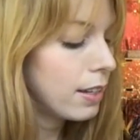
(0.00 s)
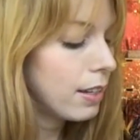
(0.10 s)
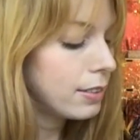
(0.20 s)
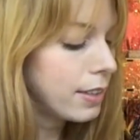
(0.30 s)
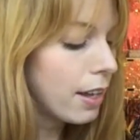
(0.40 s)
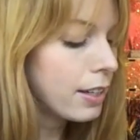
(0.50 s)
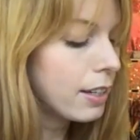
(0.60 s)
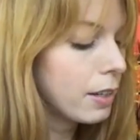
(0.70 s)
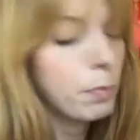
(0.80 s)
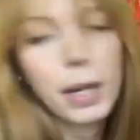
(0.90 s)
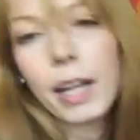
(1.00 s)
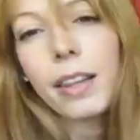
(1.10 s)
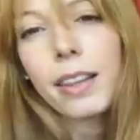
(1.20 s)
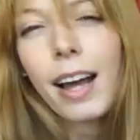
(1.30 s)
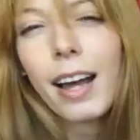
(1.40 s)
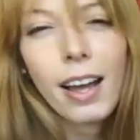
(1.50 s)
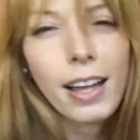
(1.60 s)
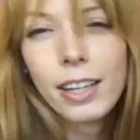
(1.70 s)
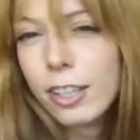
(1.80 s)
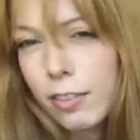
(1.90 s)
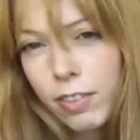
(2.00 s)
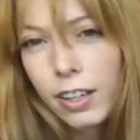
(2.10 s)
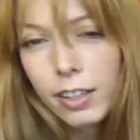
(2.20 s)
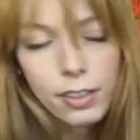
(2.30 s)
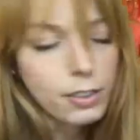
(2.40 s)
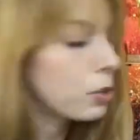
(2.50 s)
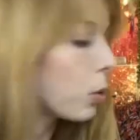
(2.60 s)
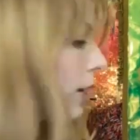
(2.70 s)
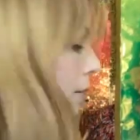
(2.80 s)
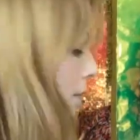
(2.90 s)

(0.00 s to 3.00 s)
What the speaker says: aesthetic, but I couldn't find it in the store.